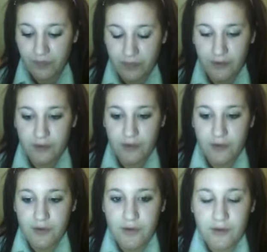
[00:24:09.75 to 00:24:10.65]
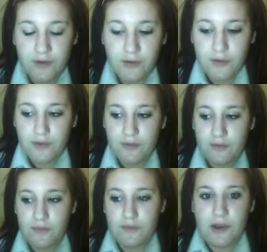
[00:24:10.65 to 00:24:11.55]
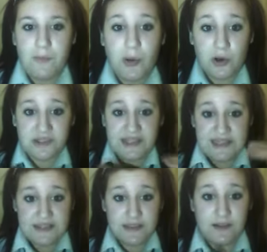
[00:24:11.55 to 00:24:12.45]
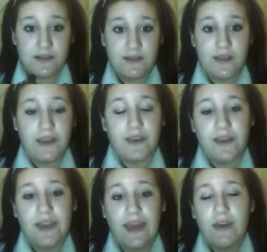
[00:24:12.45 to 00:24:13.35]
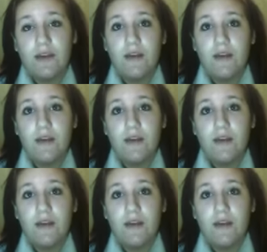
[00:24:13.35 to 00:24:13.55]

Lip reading: the like boxes that you can get.